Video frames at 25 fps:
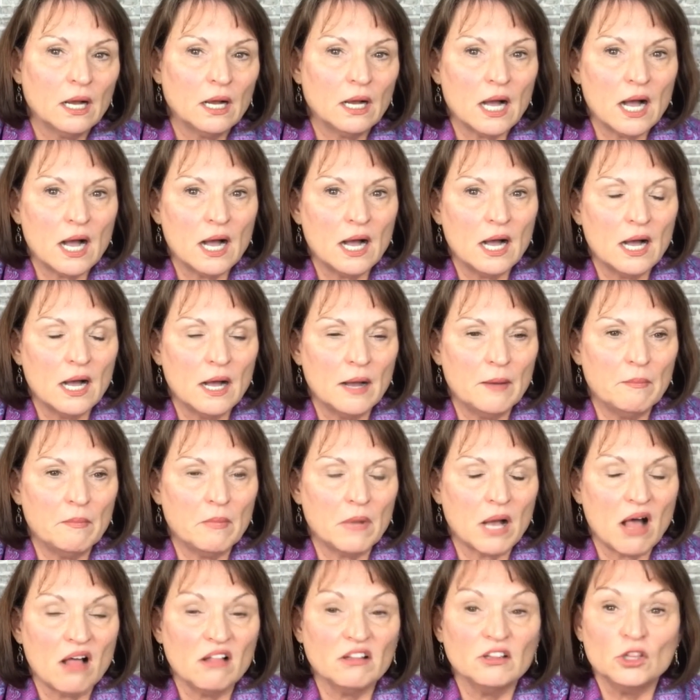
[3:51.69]
um,
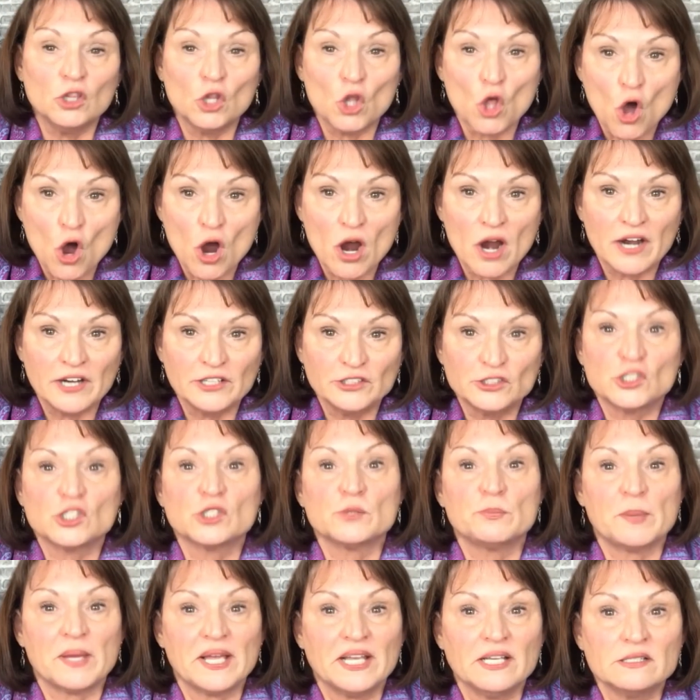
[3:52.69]
a large
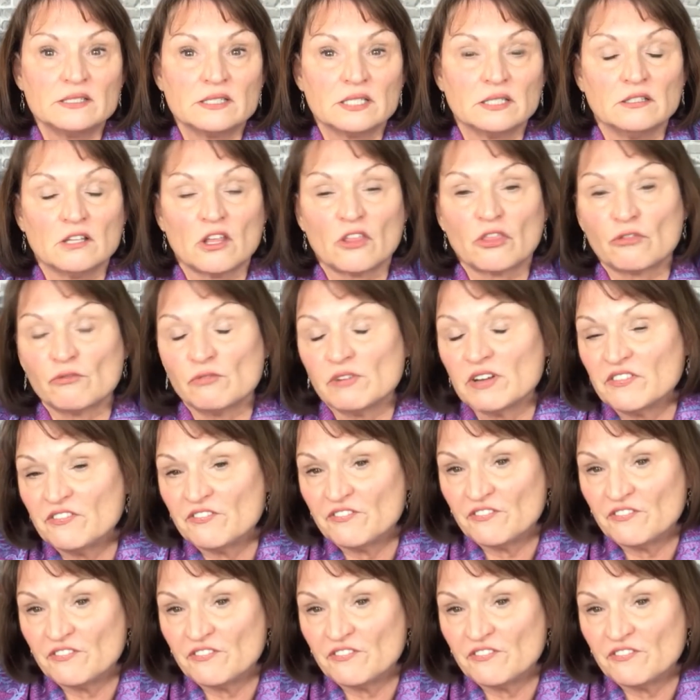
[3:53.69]
space in a three